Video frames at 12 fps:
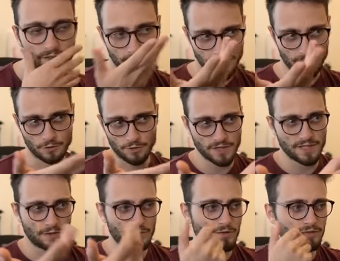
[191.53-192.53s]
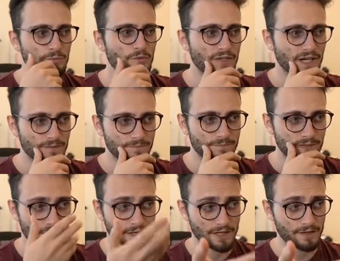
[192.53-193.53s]
Y you see, now you have to move again.
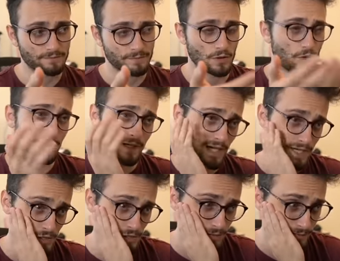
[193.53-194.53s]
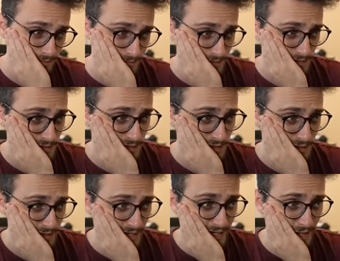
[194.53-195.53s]
Now you're gonna... Oh my gosh.
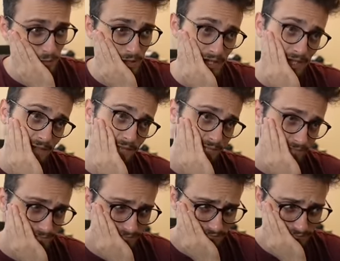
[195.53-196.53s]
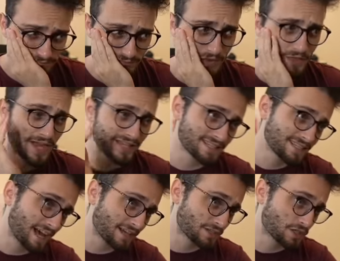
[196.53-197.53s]
Yeah, well, that's
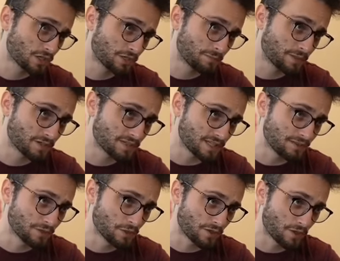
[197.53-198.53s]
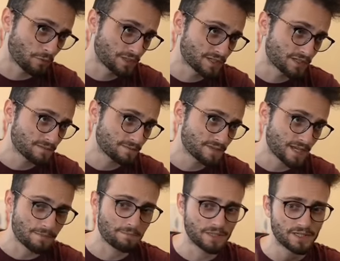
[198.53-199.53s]
not as good, because even though that wins
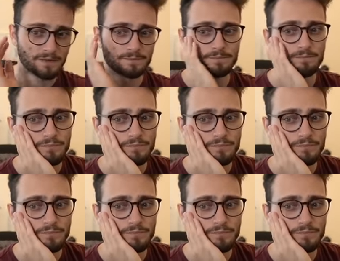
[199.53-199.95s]
tempi,